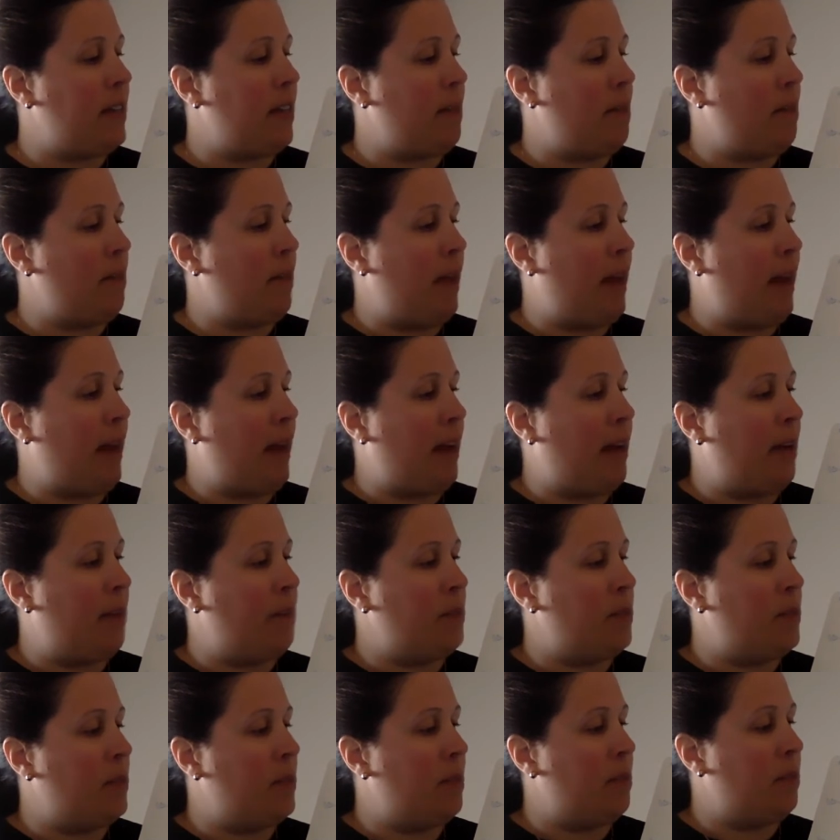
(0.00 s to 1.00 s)
back up
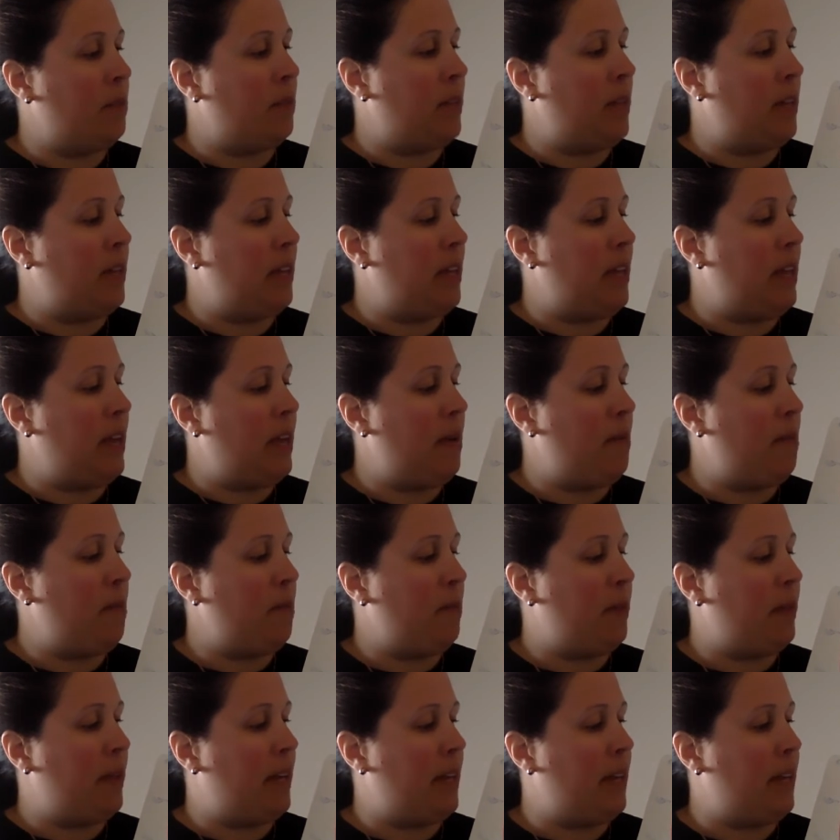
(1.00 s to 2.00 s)
to the plain
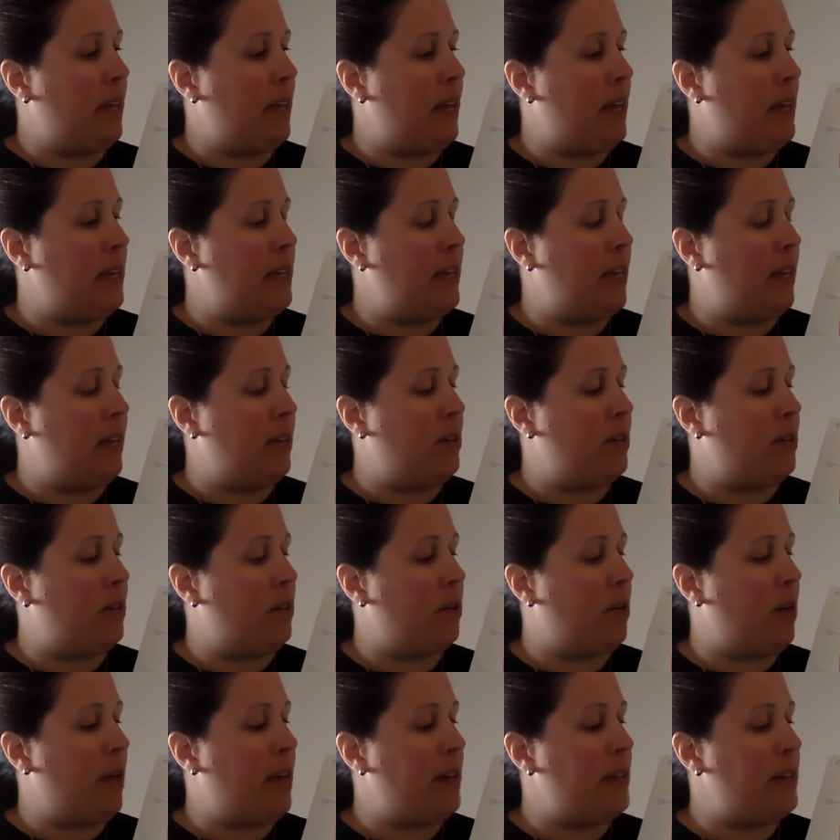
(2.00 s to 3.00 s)
line down to the
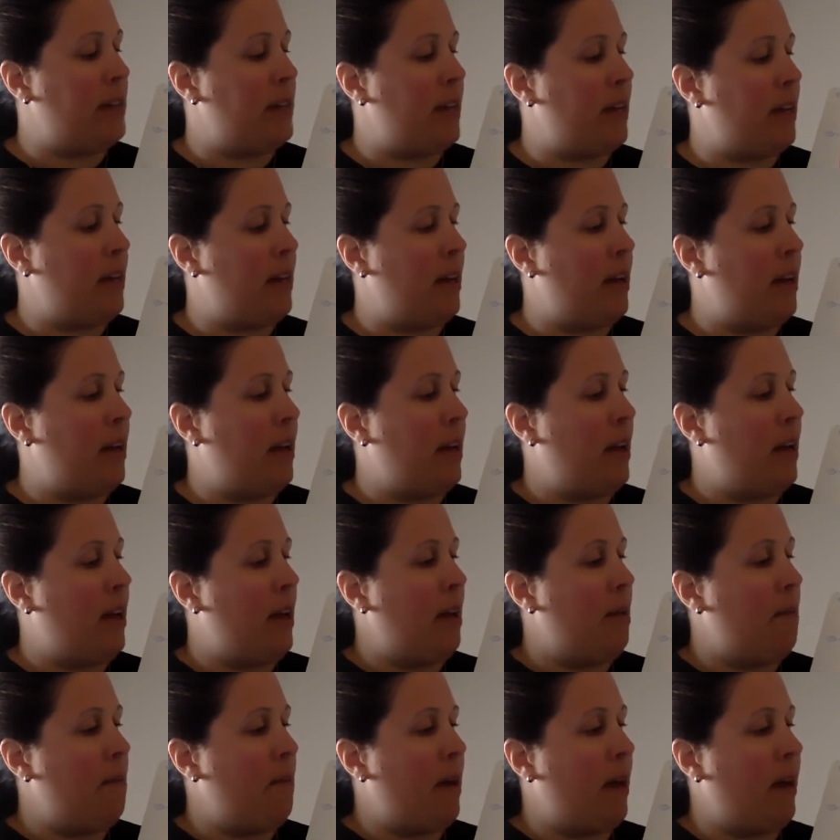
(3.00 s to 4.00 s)
grass line,
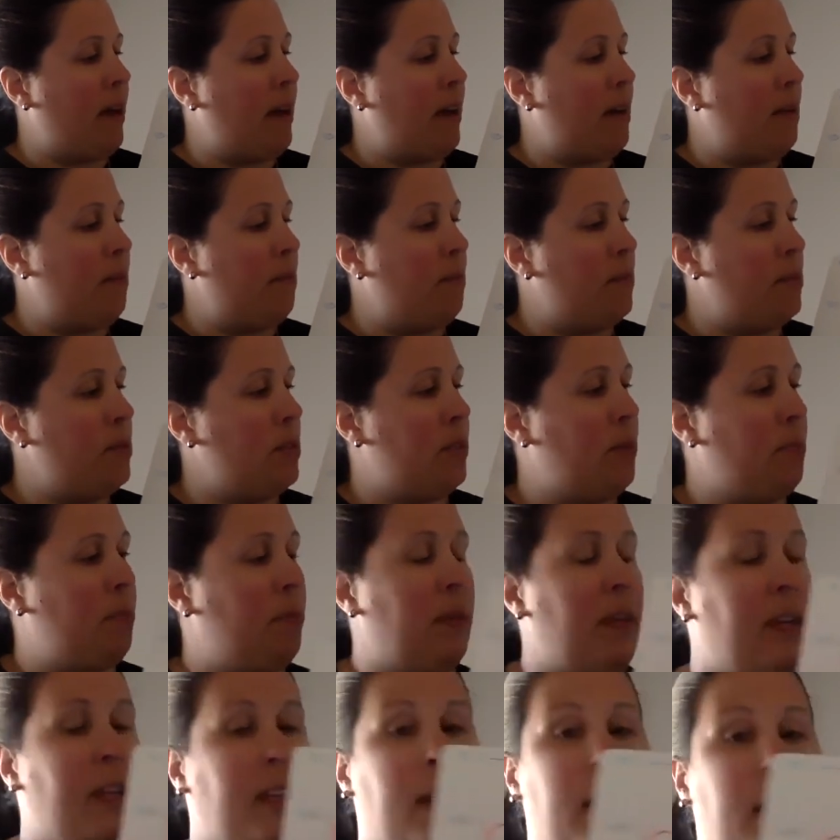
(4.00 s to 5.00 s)
back up to the
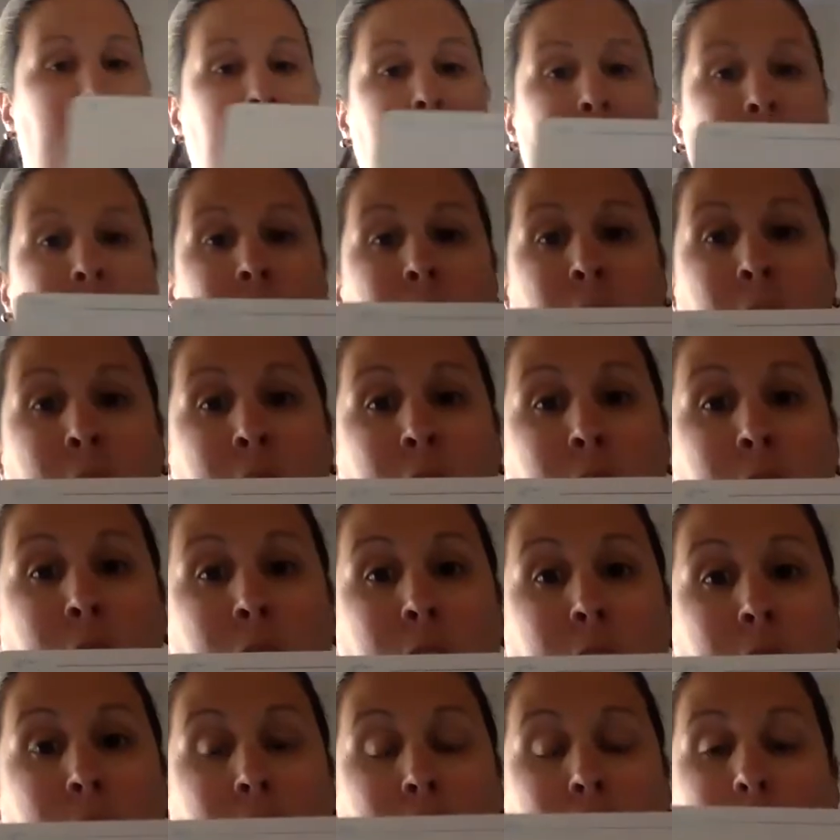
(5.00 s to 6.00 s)
plain line.
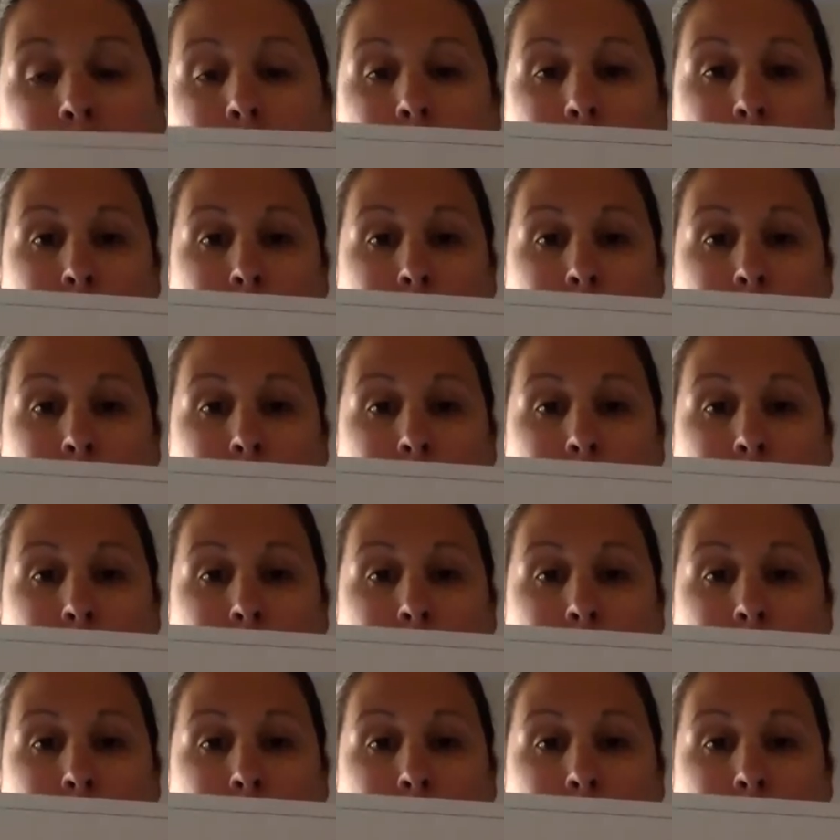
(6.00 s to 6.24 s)
New.